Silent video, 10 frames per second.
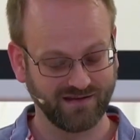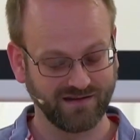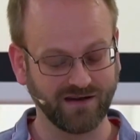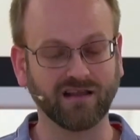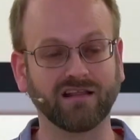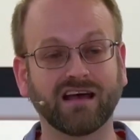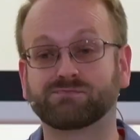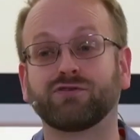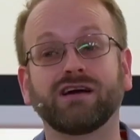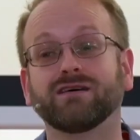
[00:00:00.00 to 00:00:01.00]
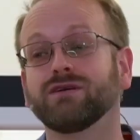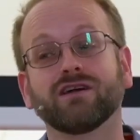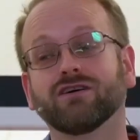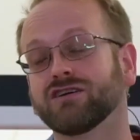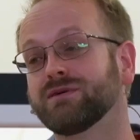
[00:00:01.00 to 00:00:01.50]
Now, let's pray that we're
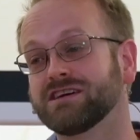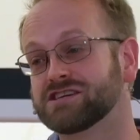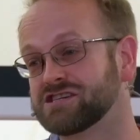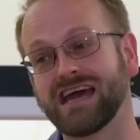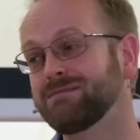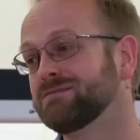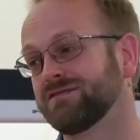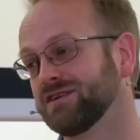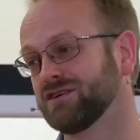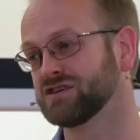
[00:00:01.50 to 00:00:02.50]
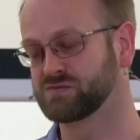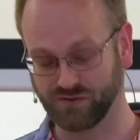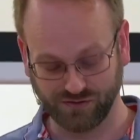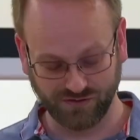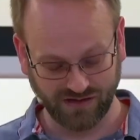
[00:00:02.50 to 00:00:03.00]
not going to be ashamed of the
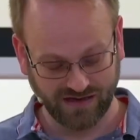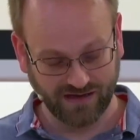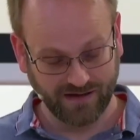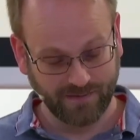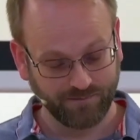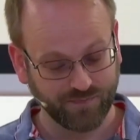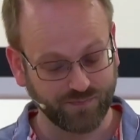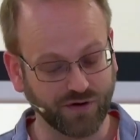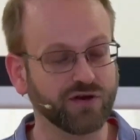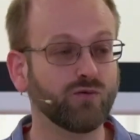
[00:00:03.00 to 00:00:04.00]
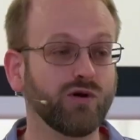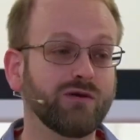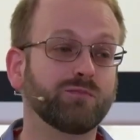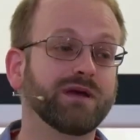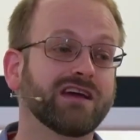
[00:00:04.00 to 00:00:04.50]
gospel, but that we
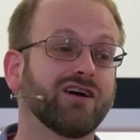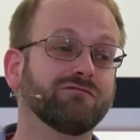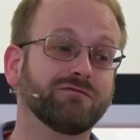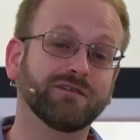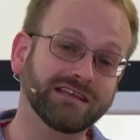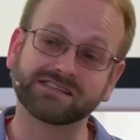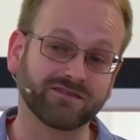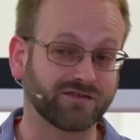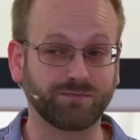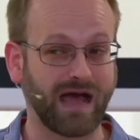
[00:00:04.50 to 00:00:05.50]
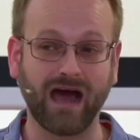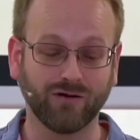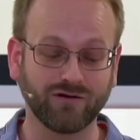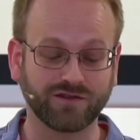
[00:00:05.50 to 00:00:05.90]
will be convinced of the power of the